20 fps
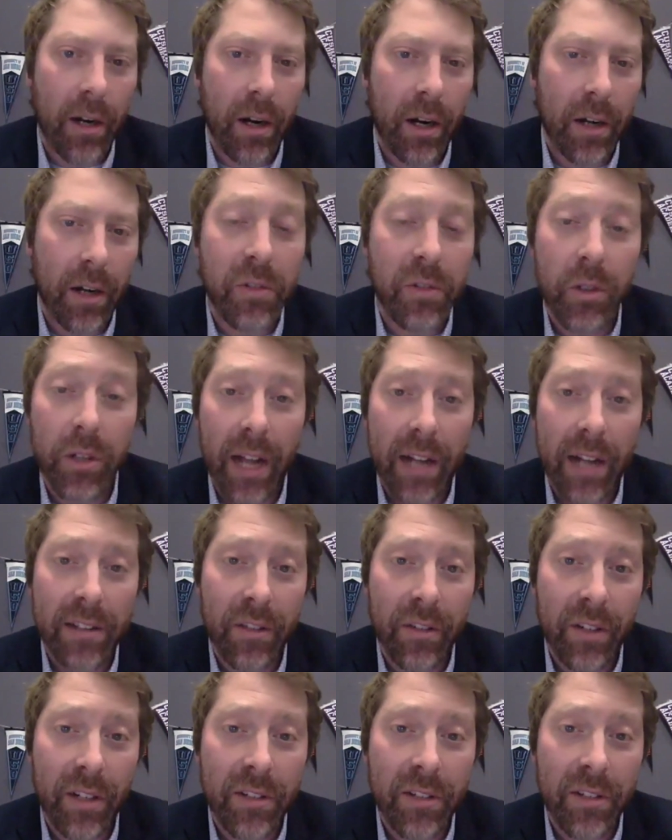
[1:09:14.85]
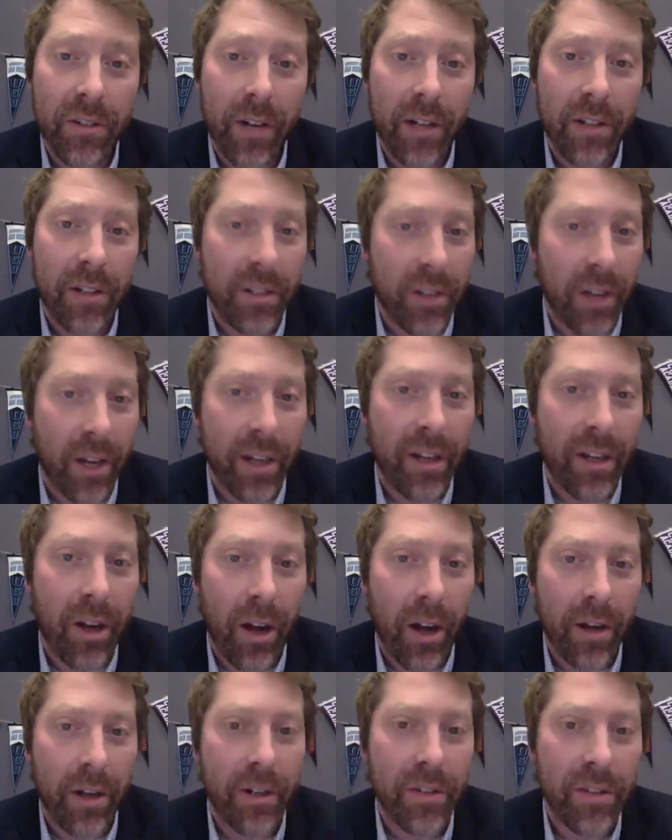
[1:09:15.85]
student activities director Donnie
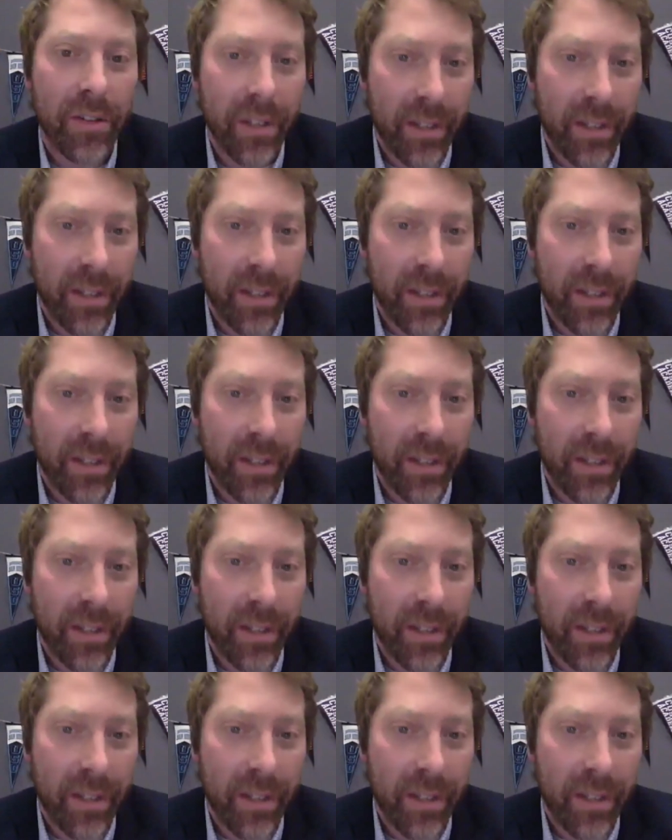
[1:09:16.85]
Connors